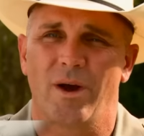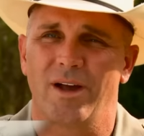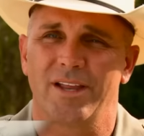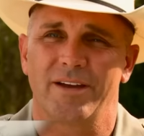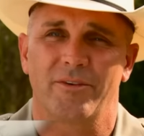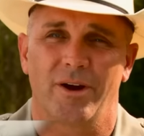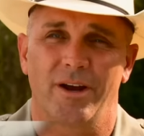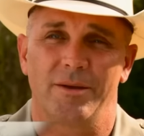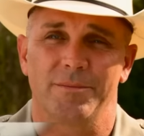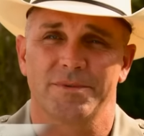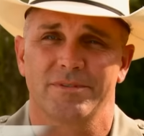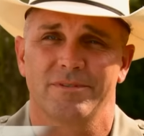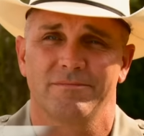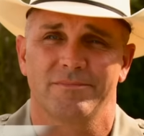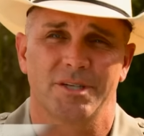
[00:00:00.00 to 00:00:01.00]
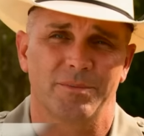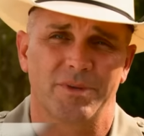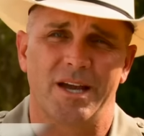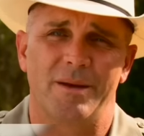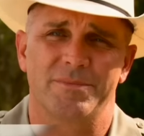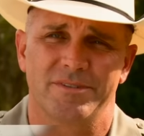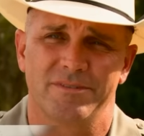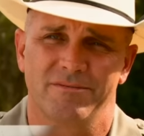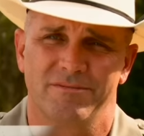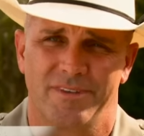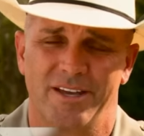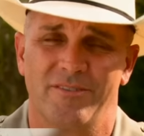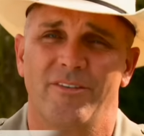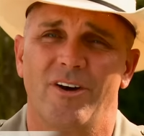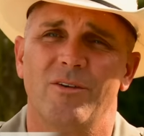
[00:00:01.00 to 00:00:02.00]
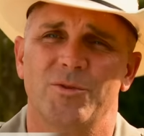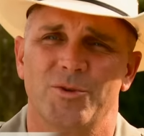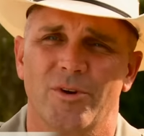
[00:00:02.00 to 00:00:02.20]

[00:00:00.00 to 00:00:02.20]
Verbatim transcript: wildlife crimes, sometimes they involve